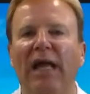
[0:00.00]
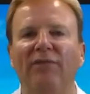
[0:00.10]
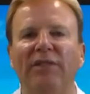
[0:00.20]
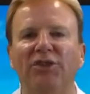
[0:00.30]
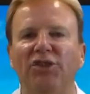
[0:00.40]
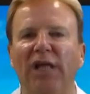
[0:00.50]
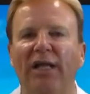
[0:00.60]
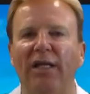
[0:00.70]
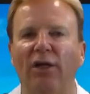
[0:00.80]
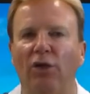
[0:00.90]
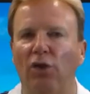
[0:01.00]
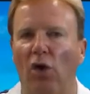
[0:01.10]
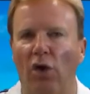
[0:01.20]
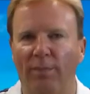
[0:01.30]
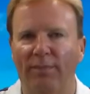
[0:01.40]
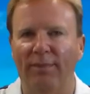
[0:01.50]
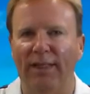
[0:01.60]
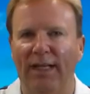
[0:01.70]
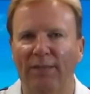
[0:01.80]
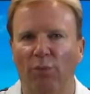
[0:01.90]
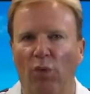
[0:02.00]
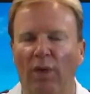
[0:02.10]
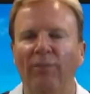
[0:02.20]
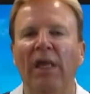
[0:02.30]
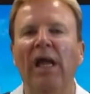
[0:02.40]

have to set an alarm anymore.